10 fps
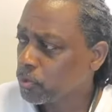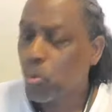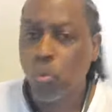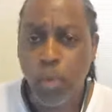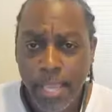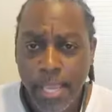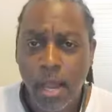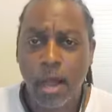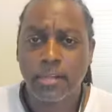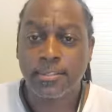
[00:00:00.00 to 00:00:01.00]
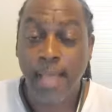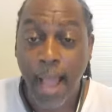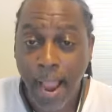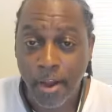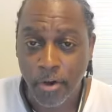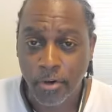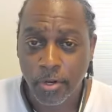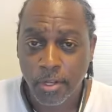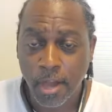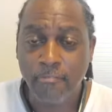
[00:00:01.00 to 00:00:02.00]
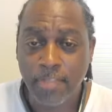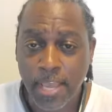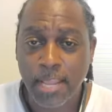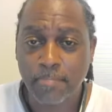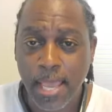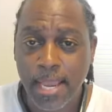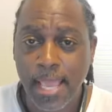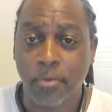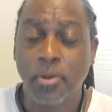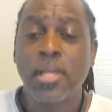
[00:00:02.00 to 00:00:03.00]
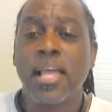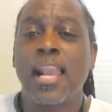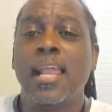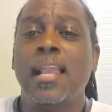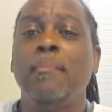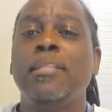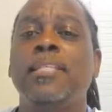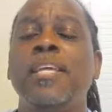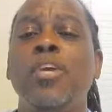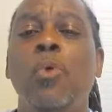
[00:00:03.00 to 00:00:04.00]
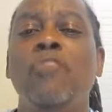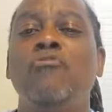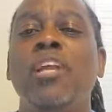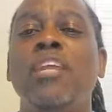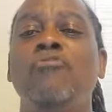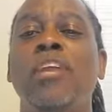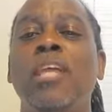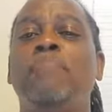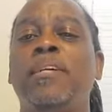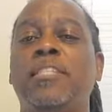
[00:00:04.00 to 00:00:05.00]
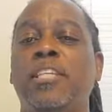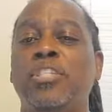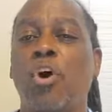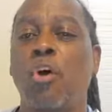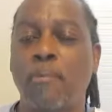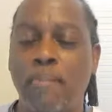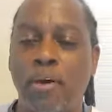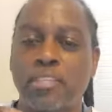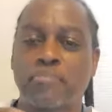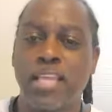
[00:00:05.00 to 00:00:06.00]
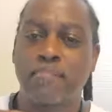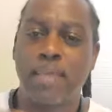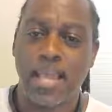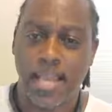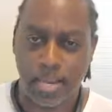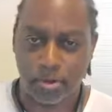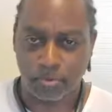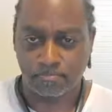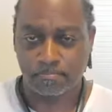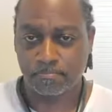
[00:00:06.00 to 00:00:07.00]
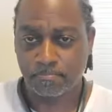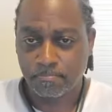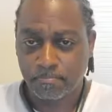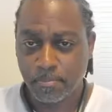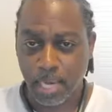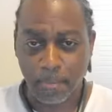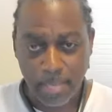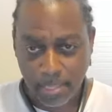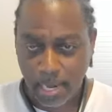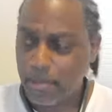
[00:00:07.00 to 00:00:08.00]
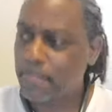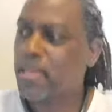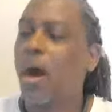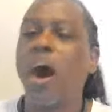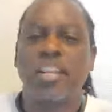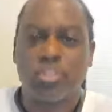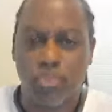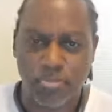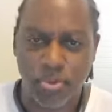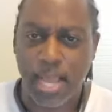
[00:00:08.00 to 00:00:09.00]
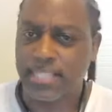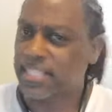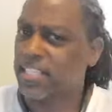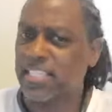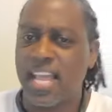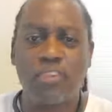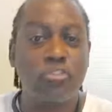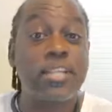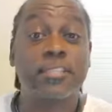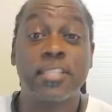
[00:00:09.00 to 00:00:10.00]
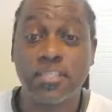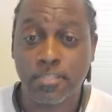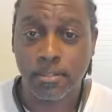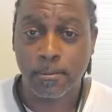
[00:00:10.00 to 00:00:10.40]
We are tired of getting manhandled. And let me tell you what really, really pisses us off about us being manhandled. Let me be honest with you guys. This is not racist.